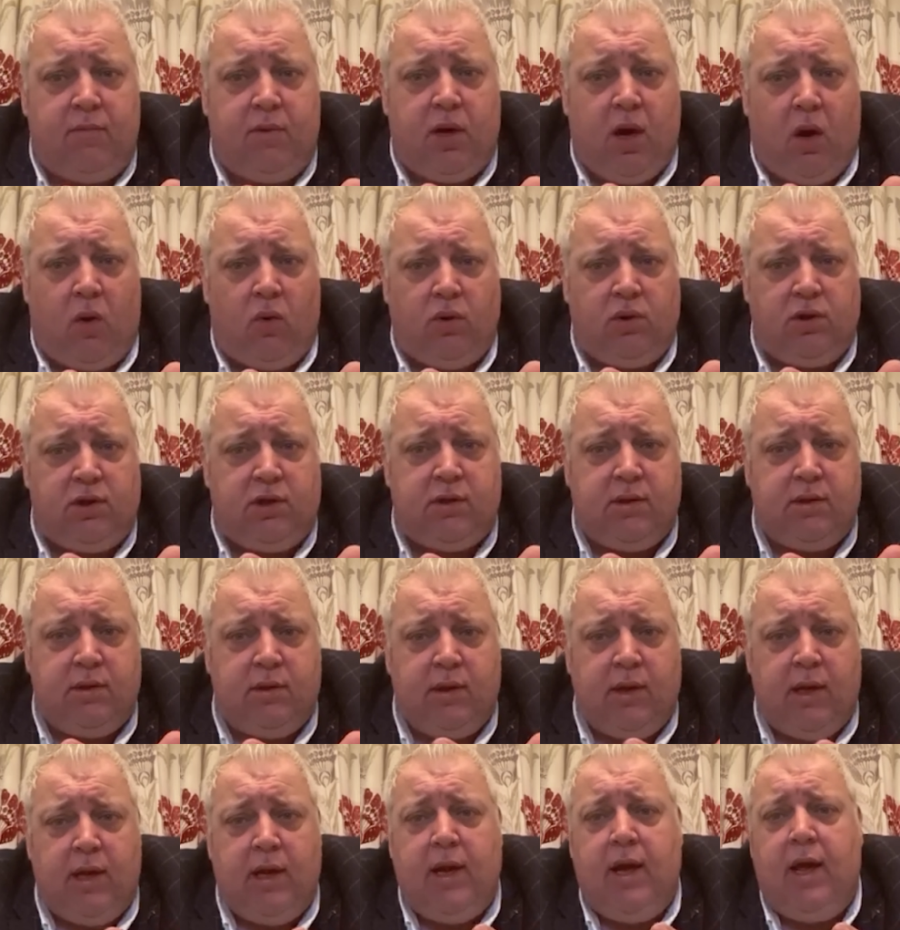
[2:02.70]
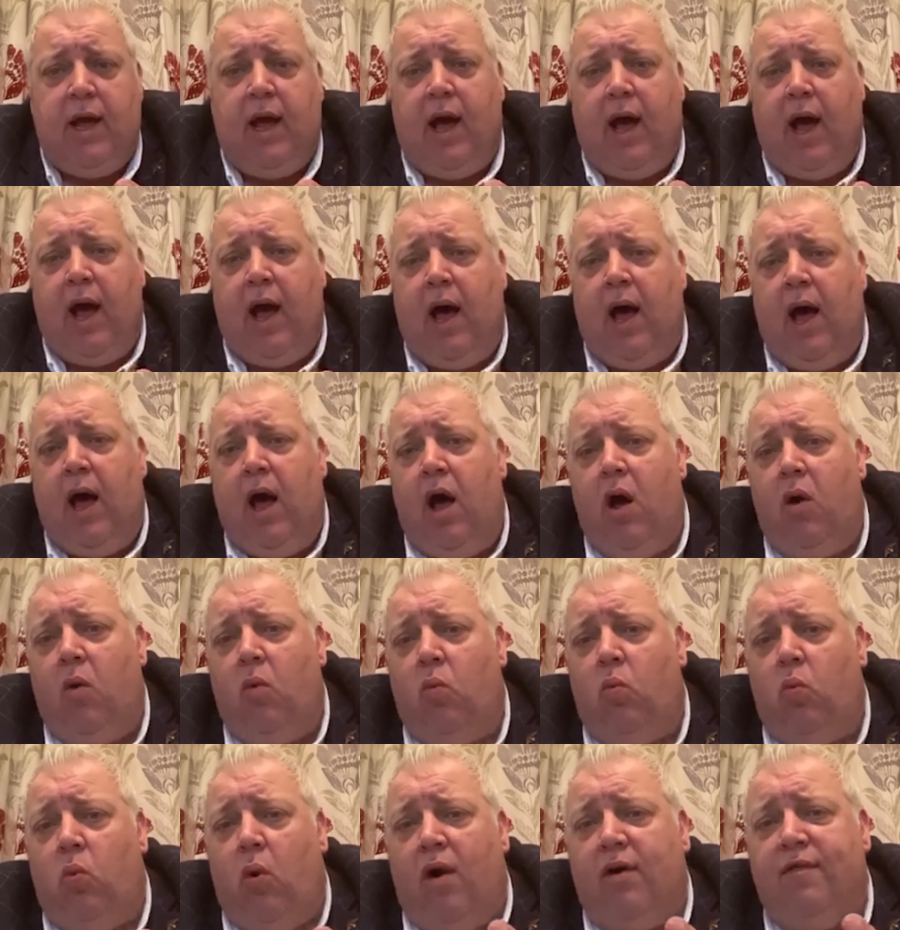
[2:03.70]
goals?
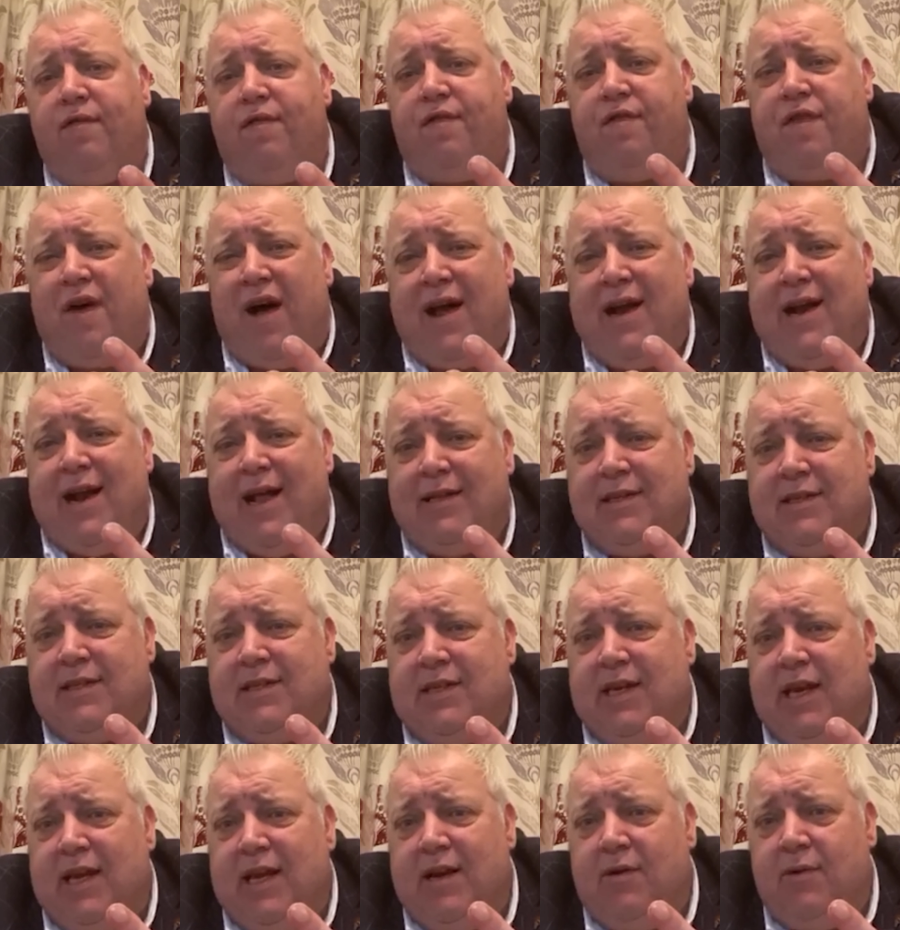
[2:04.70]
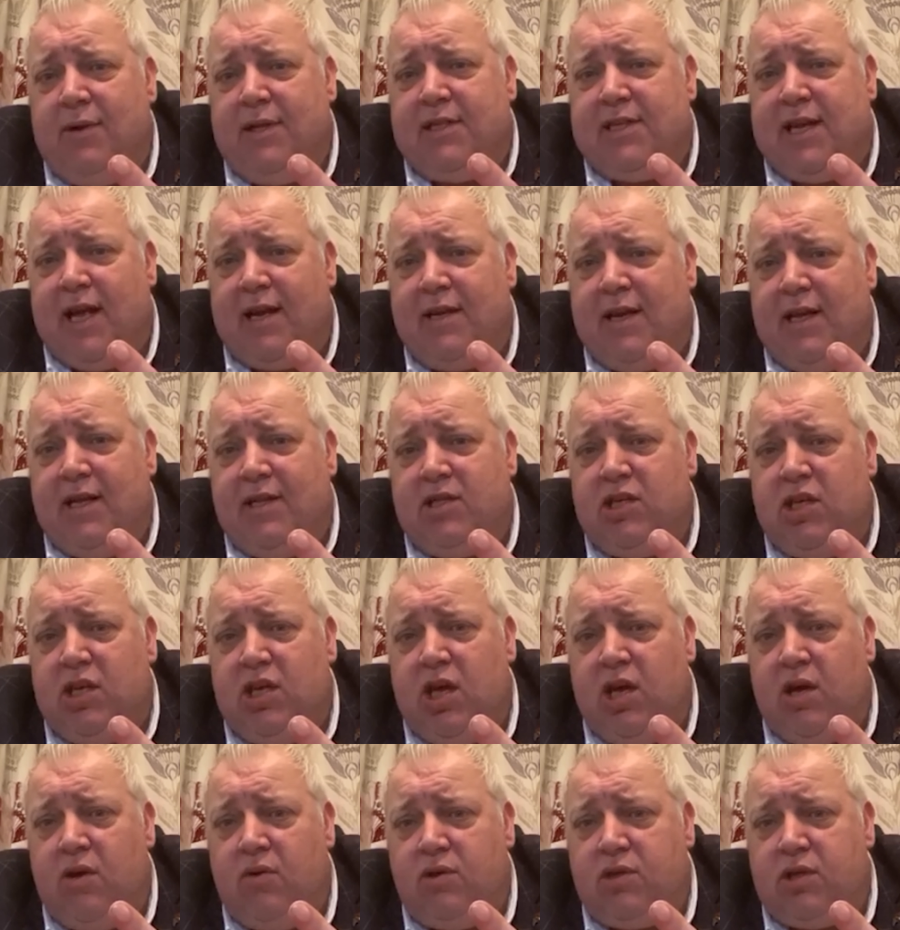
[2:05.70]
What finance are you intending to
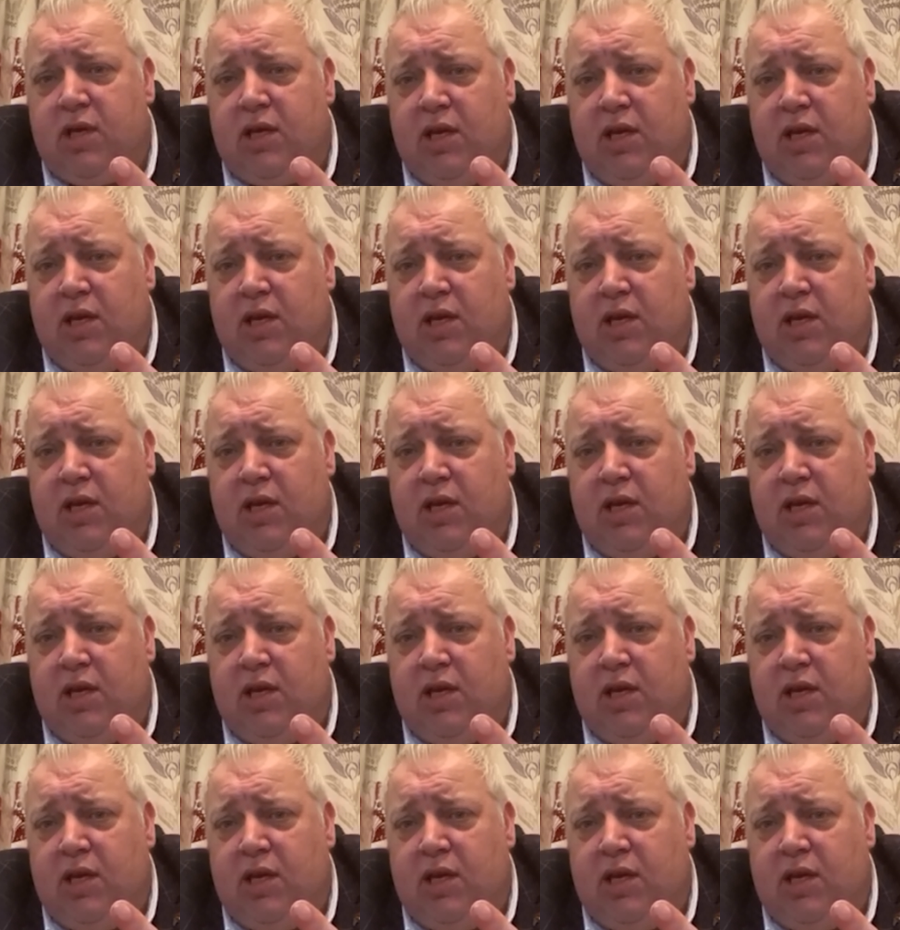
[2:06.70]
use?